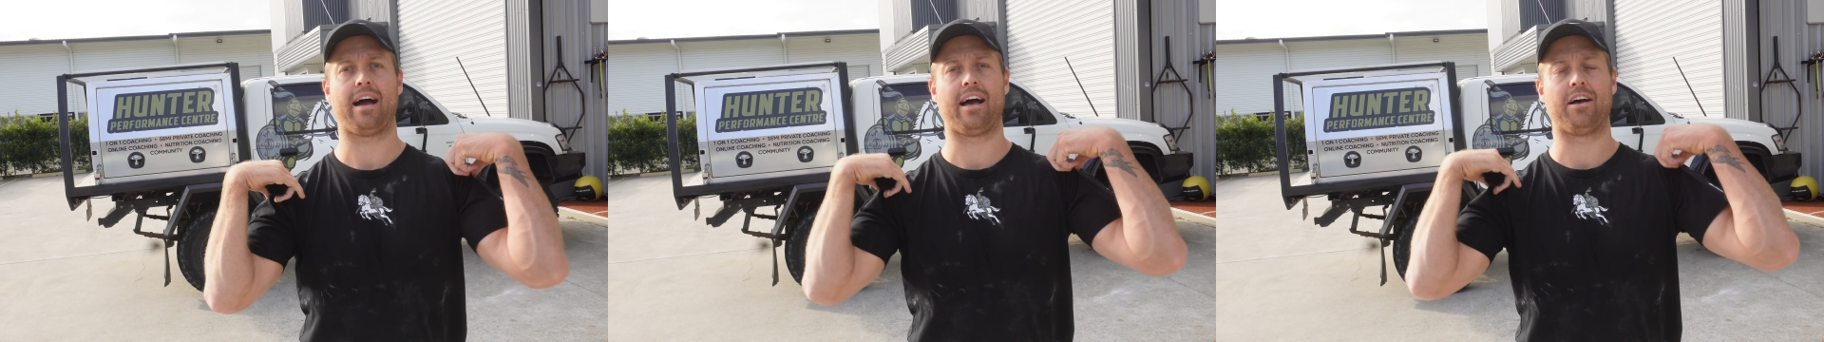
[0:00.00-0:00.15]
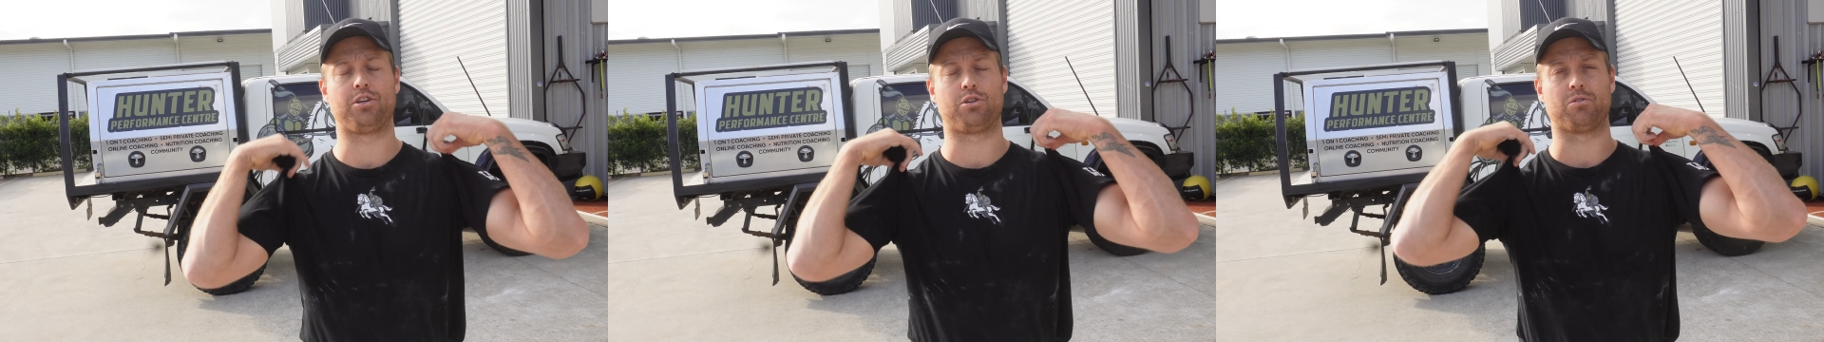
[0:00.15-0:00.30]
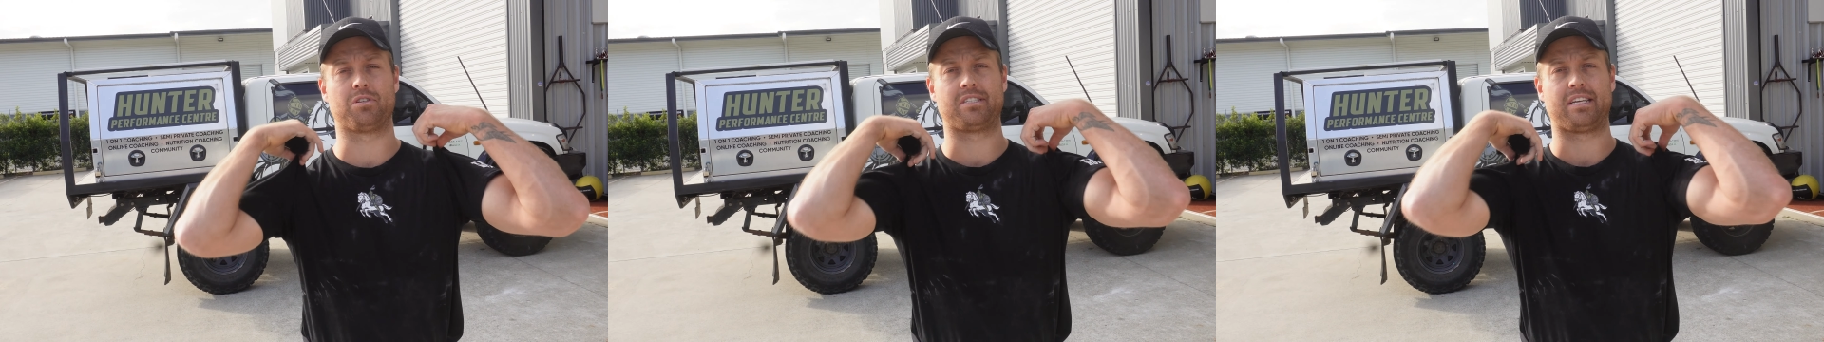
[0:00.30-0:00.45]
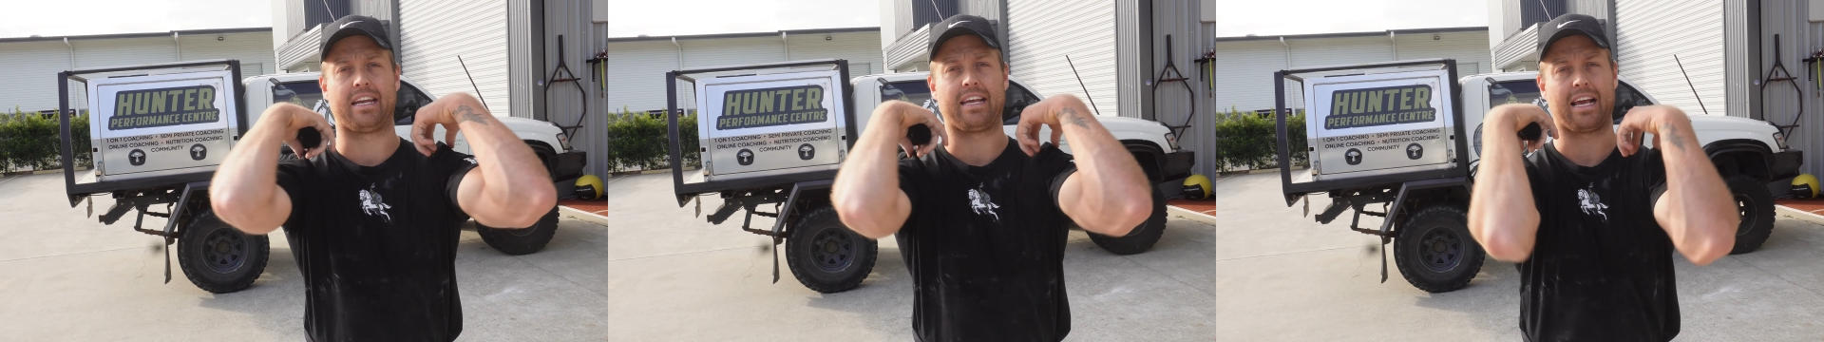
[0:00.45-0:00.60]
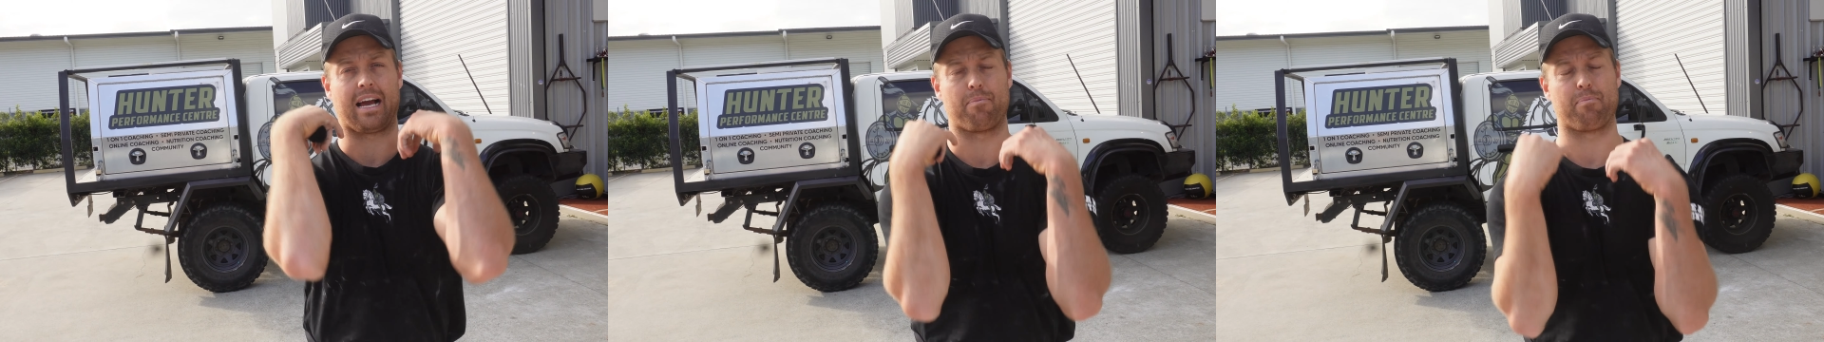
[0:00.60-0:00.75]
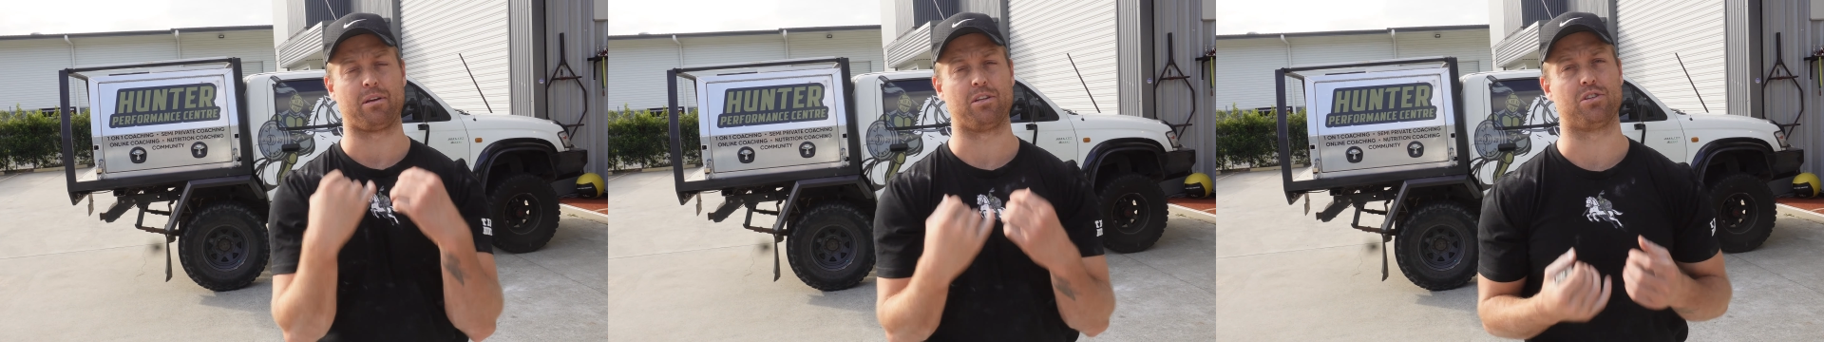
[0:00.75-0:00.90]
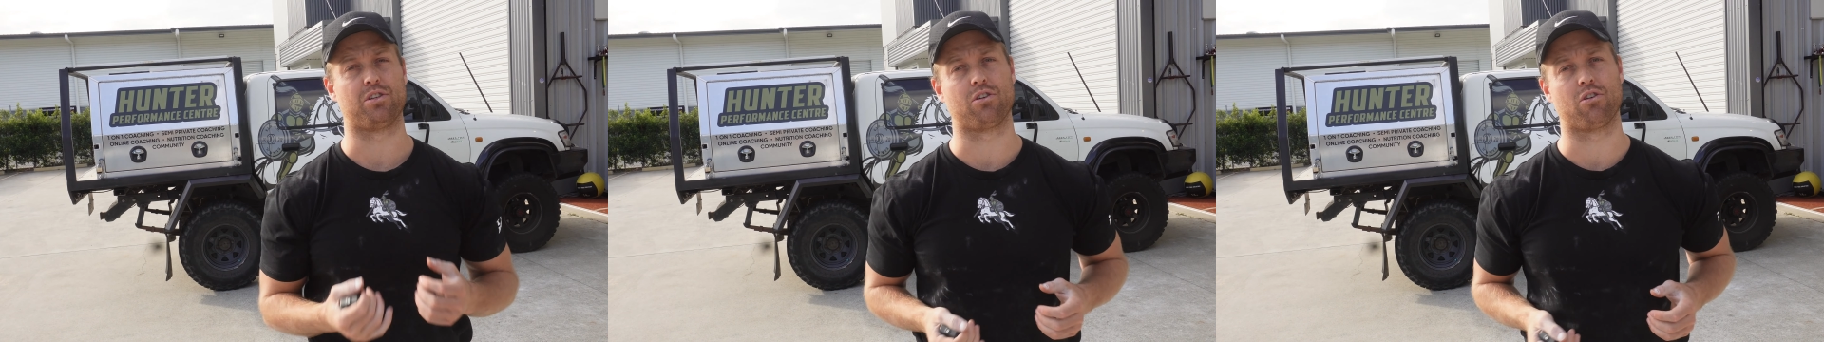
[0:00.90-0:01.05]
as you're setting up
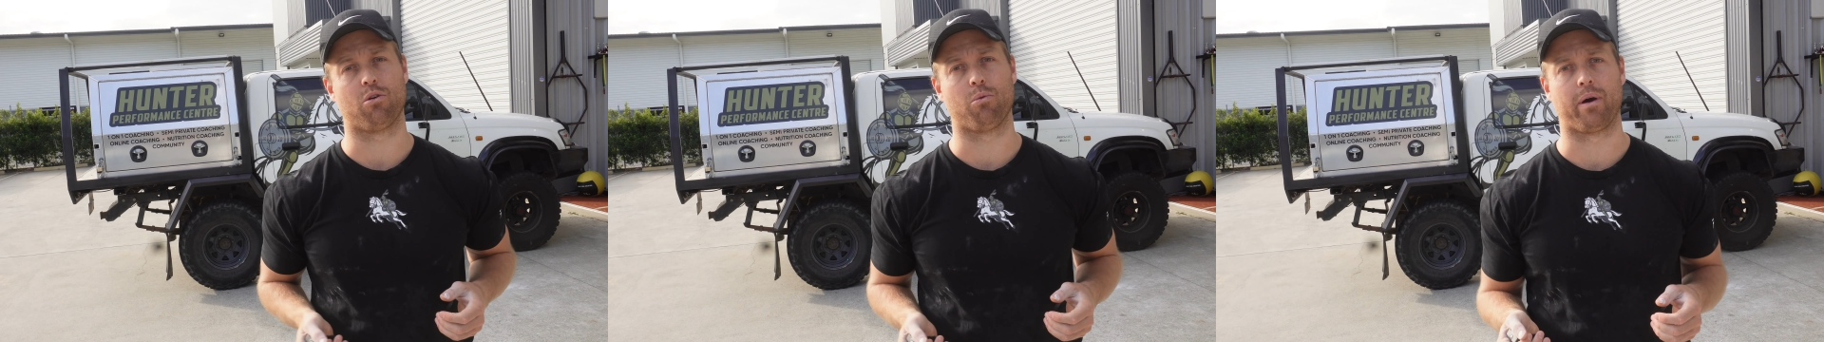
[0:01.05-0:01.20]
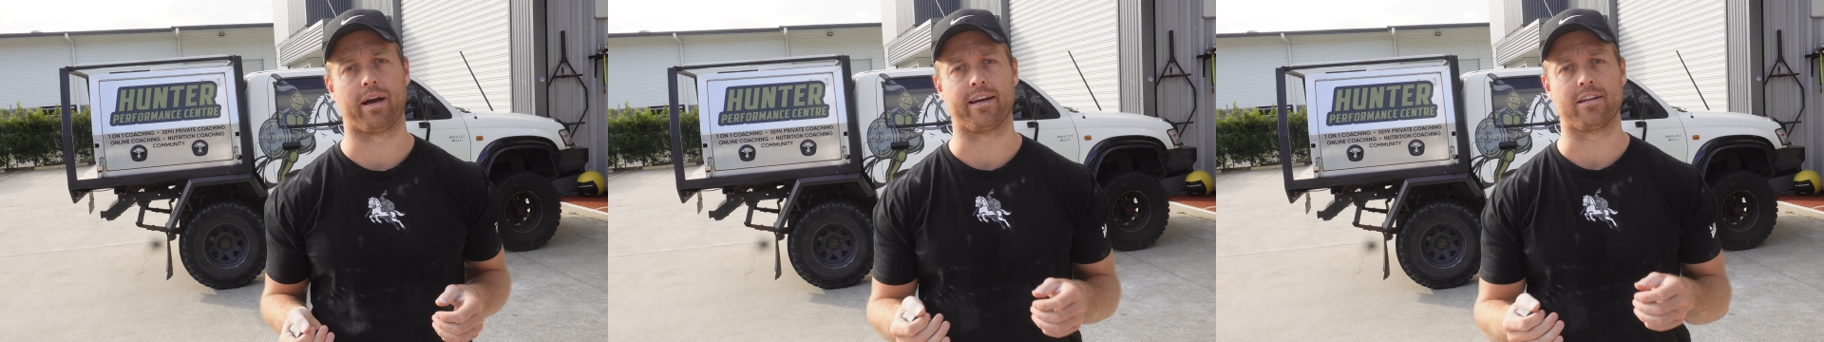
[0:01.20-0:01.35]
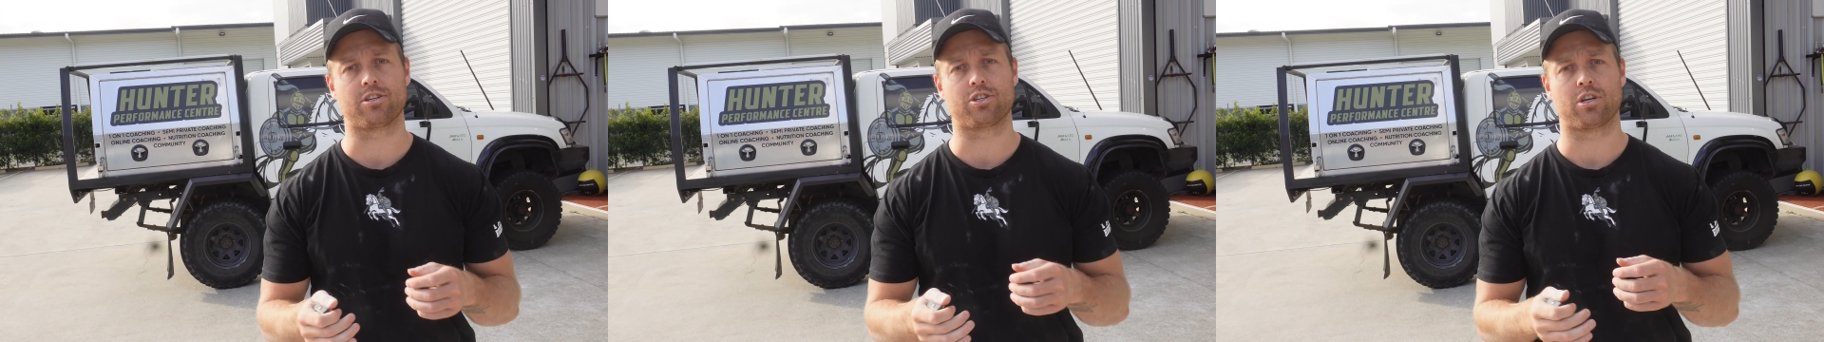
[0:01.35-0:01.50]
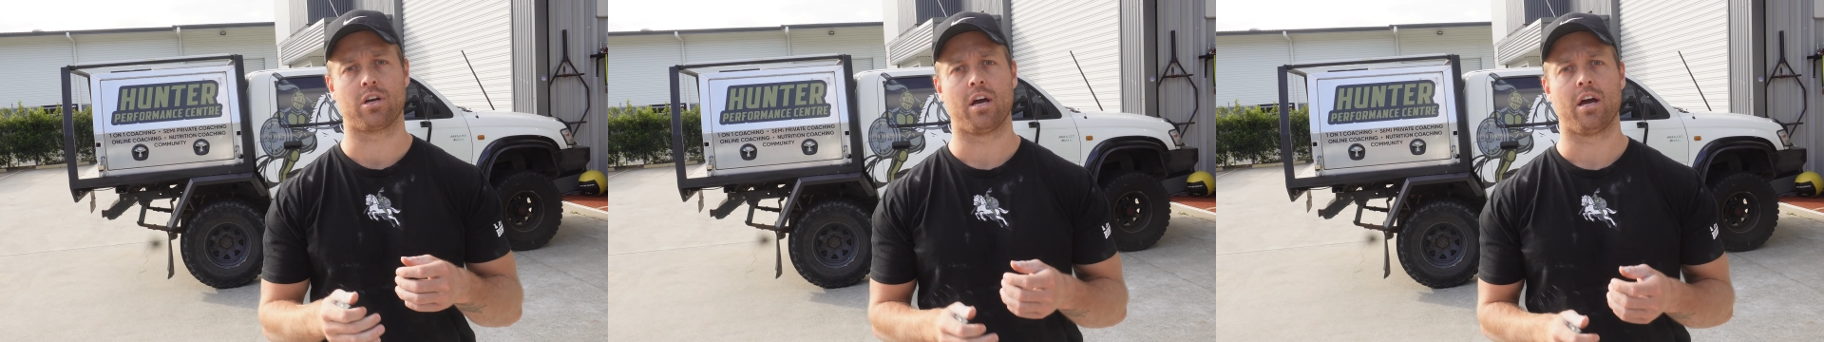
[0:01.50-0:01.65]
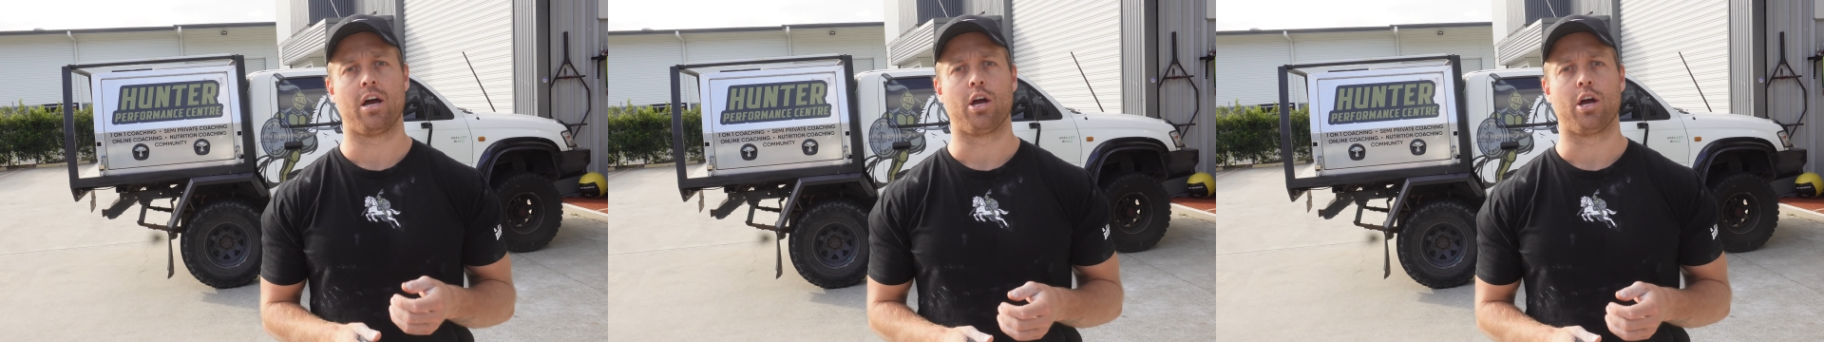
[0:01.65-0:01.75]
into your wedge,